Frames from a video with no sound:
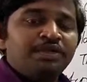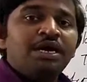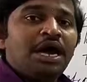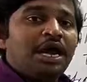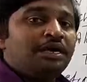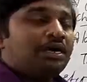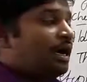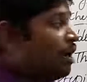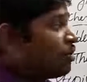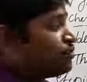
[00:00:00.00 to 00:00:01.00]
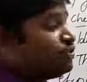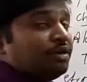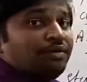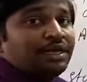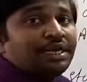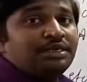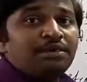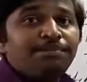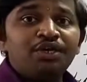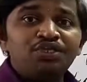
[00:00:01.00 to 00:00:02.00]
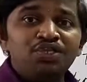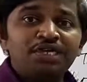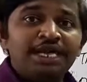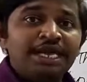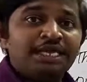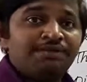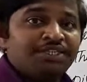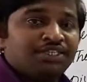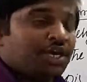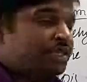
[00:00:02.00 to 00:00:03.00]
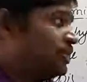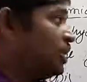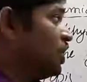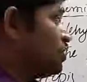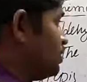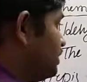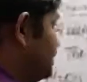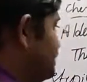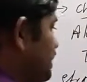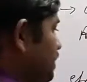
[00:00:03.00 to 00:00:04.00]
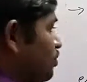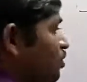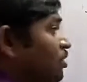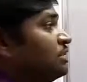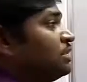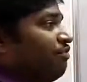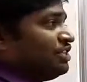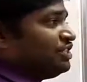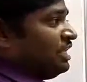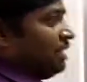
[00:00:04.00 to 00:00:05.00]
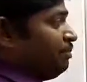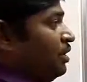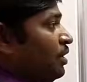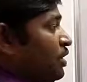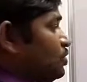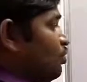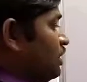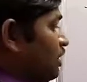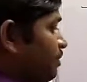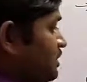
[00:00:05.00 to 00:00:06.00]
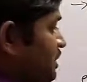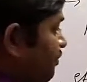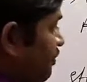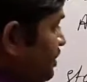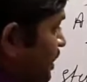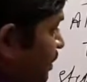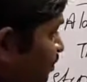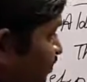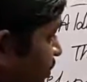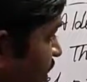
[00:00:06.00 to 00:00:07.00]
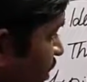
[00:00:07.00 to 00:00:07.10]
and oxygen will get partially negative in charge. So this undergo the first step. So what happens in the first step? In the